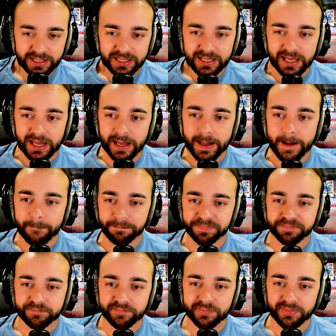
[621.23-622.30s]
I'm
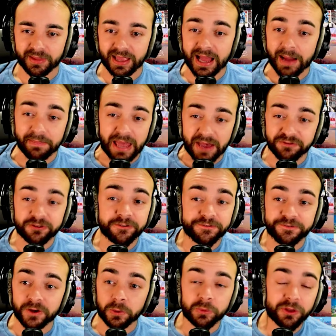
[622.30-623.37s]
having
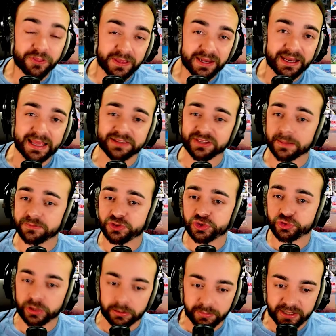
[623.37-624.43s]
fun with it as I'm
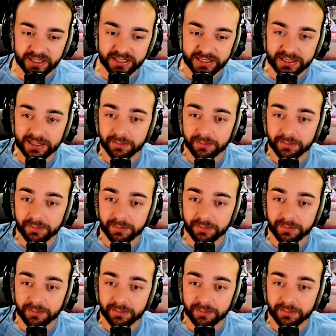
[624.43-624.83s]
streaming it.